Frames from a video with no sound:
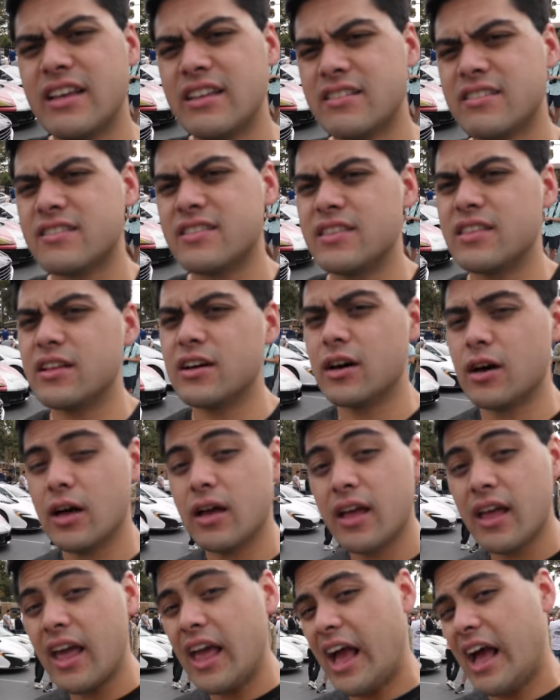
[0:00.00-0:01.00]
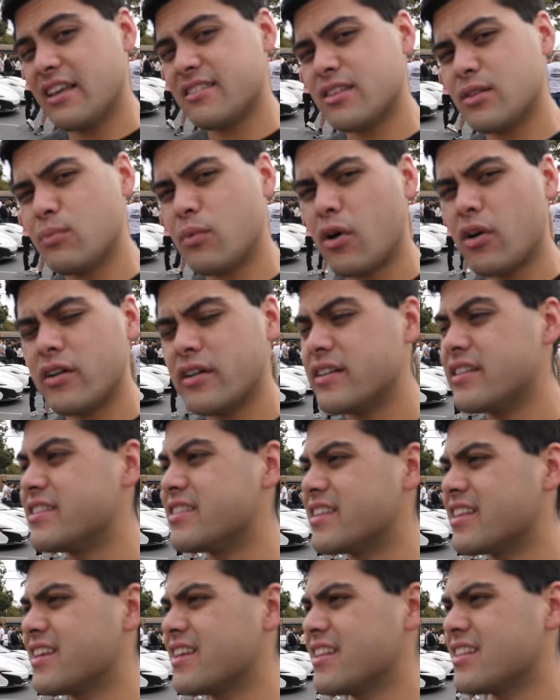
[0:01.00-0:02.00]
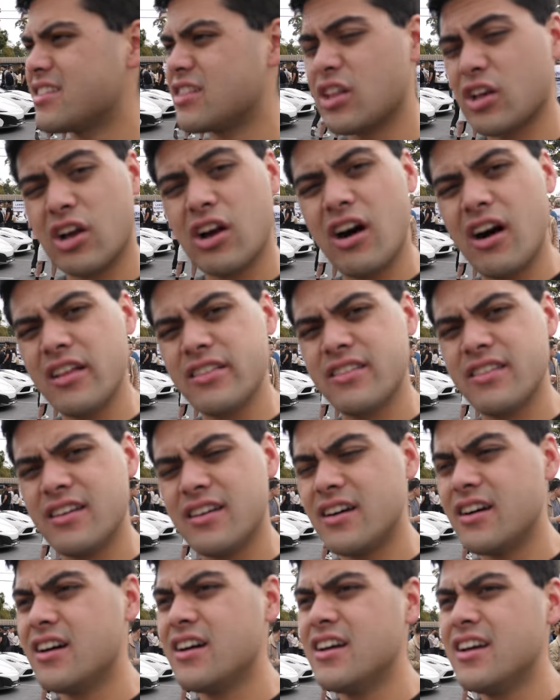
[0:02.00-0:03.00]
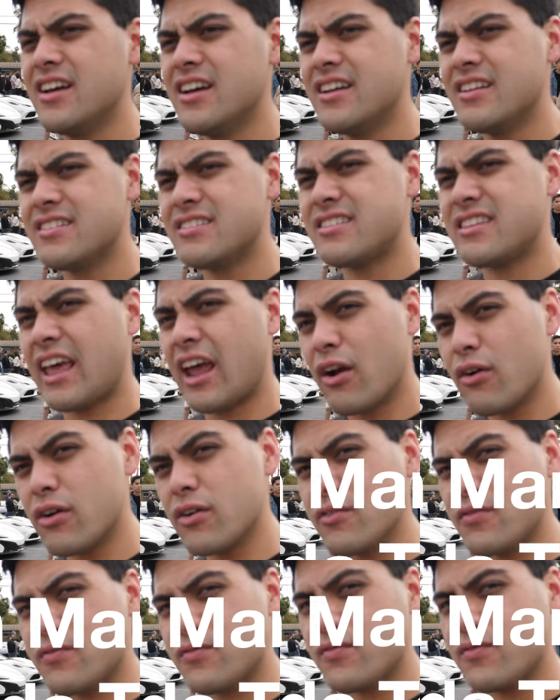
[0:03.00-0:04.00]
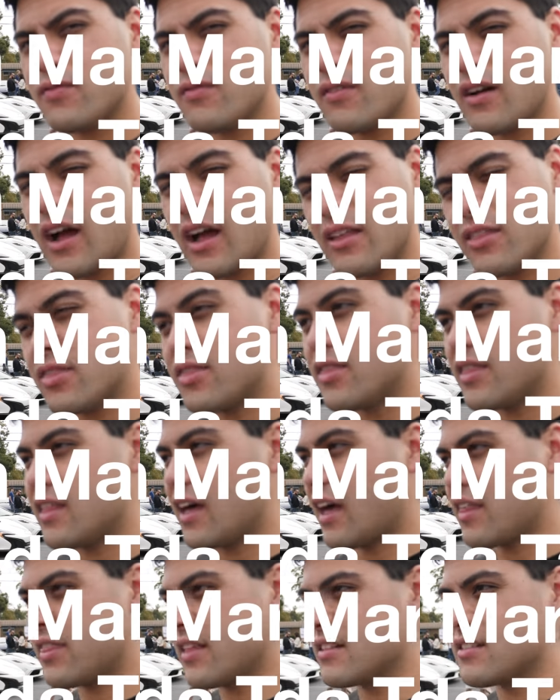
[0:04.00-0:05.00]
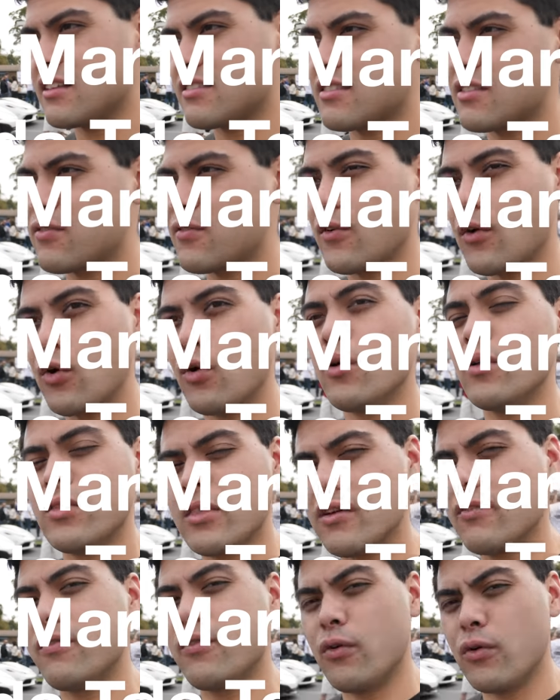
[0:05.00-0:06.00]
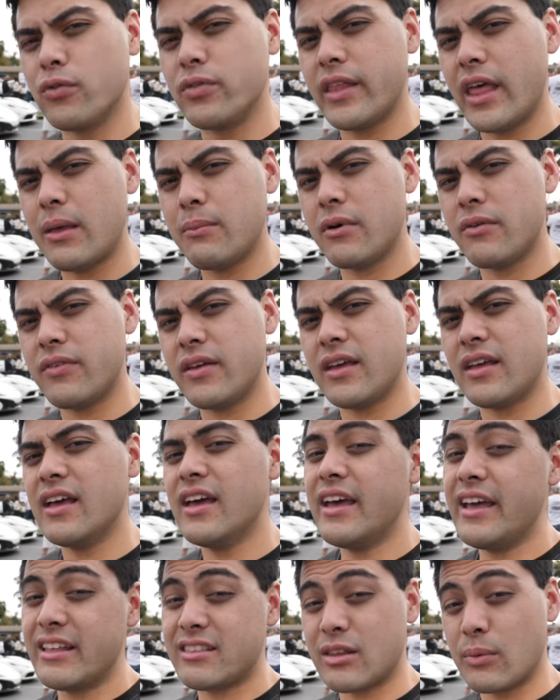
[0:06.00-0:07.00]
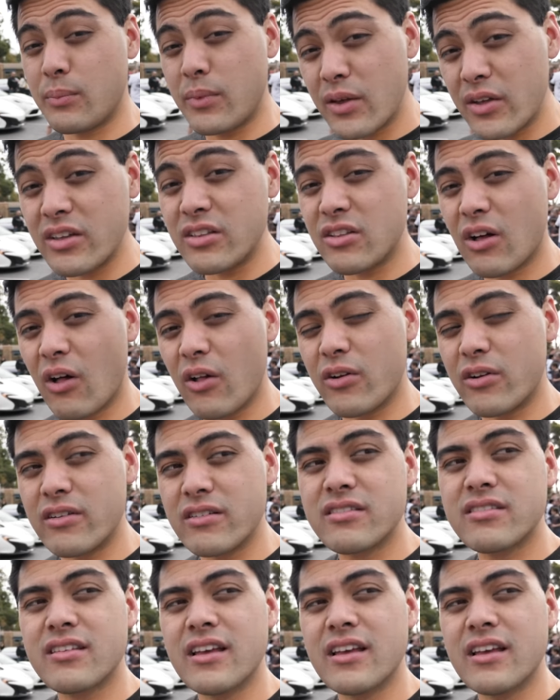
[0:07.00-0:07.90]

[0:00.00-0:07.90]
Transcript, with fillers: it's the Aston Martin Lagonda Taraf I, I think that's the full the full name of it. It's a million dollars.